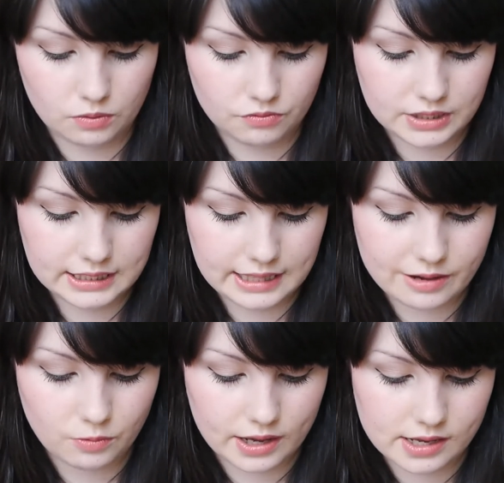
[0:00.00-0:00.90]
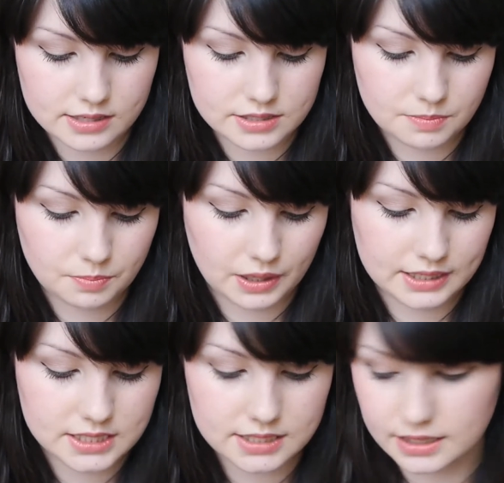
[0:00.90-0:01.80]
really lightweight, but
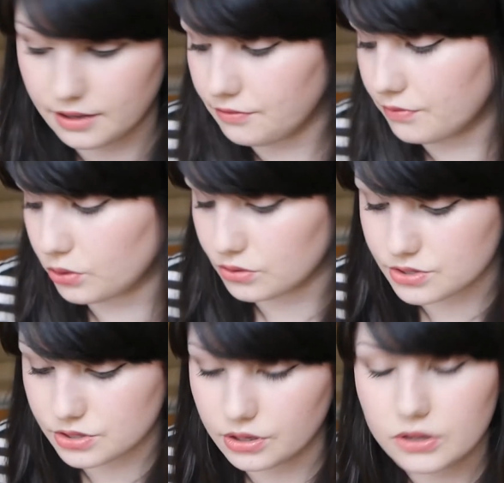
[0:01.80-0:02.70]
it does give good